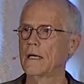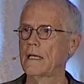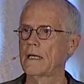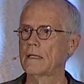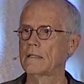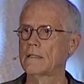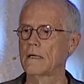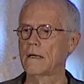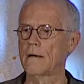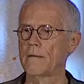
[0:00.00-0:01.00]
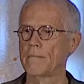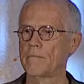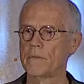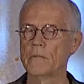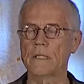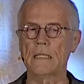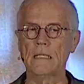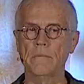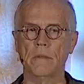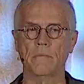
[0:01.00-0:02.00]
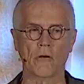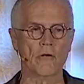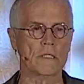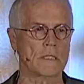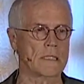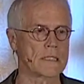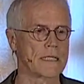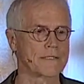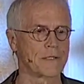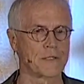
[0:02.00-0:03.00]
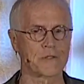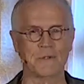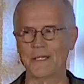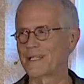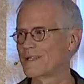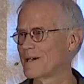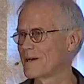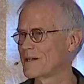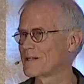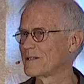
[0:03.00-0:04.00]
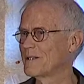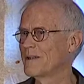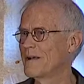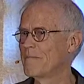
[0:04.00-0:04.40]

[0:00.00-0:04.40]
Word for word: And um, Bill McKibben burned it, so to speak, in the article.